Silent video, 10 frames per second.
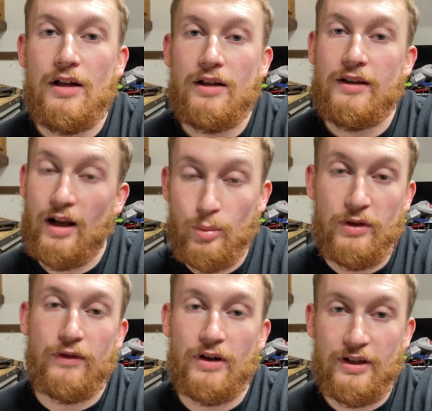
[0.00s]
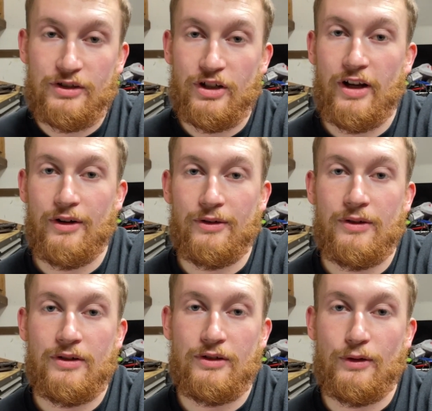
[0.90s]
that'll be for his channel
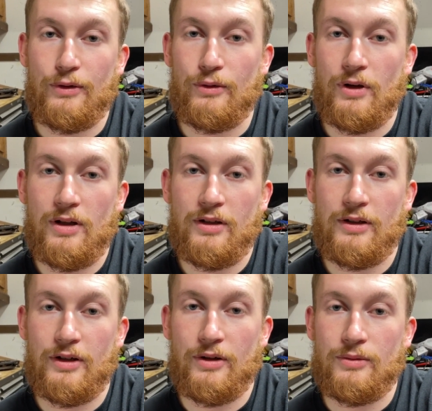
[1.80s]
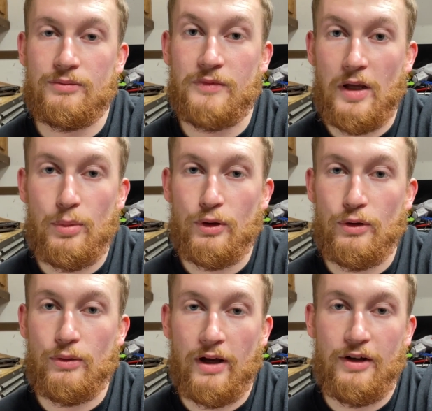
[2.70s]
to,
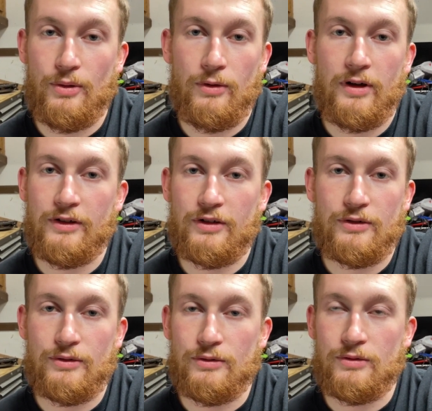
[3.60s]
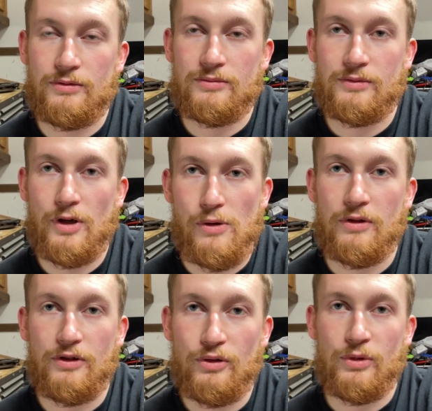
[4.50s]
debut. I don't want to go into
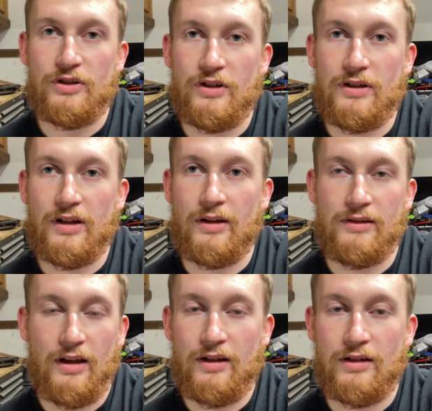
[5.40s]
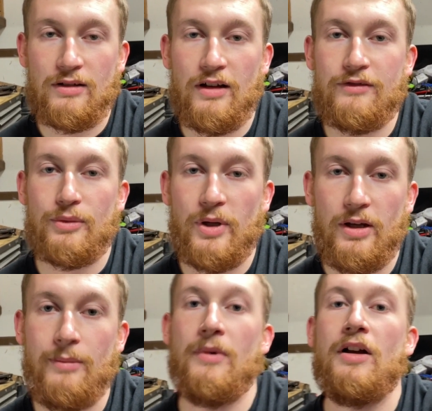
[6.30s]
too much detail and take any light from
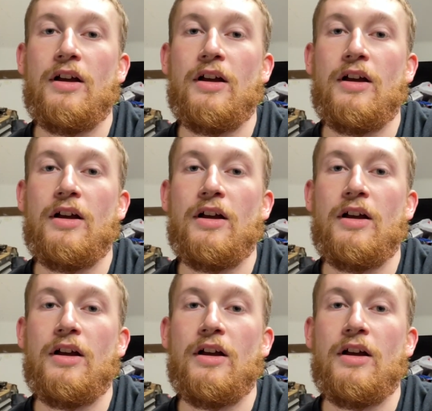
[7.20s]
him.